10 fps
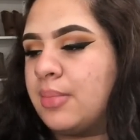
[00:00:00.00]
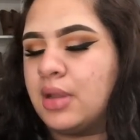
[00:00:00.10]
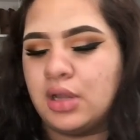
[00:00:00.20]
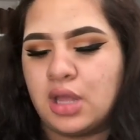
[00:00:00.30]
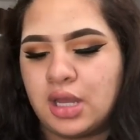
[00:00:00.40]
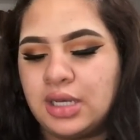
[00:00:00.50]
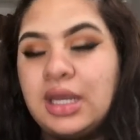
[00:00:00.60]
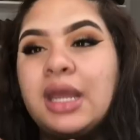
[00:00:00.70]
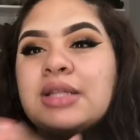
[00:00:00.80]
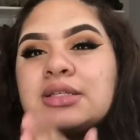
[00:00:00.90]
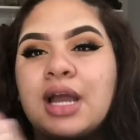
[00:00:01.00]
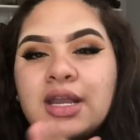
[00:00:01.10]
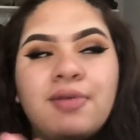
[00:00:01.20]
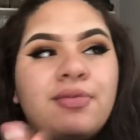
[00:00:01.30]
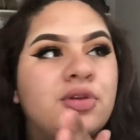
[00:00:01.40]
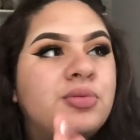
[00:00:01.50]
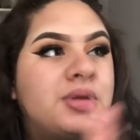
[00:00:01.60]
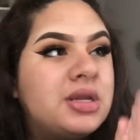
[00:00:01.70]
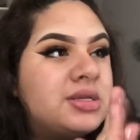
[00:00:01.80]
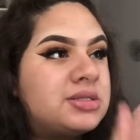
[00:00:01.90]
Milani. It's kind of
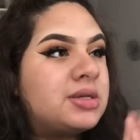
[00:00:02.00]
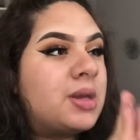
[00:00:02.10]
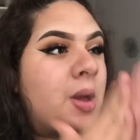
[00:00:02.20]
luminous,